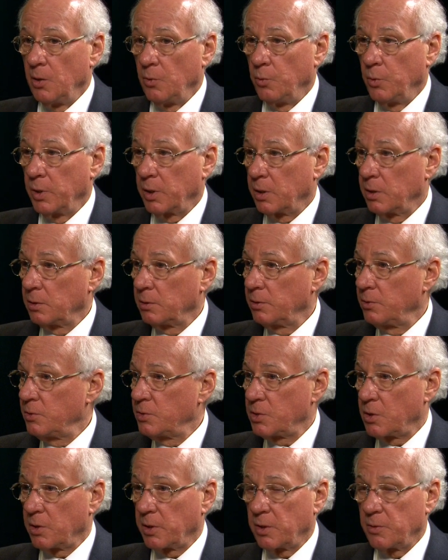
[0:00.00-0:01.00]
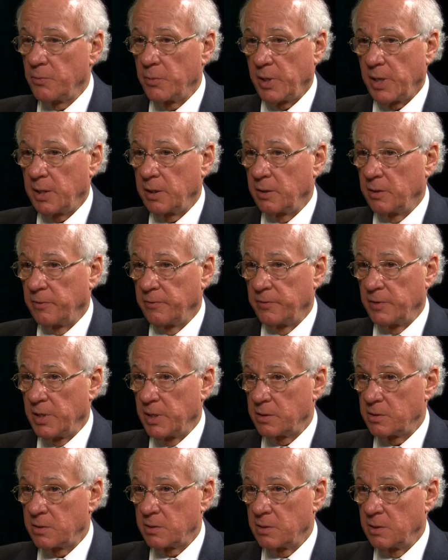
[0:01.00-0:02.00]
we're going to lose our
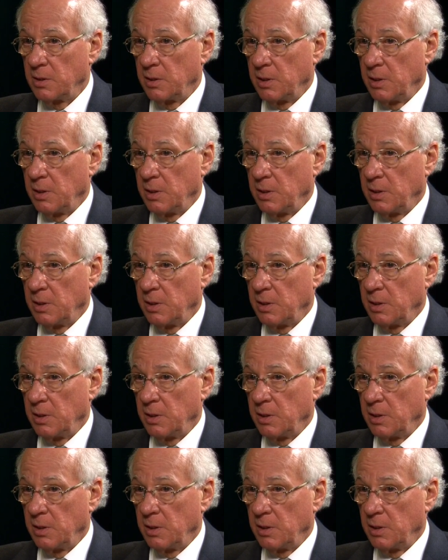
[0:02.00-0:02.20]
competitiveness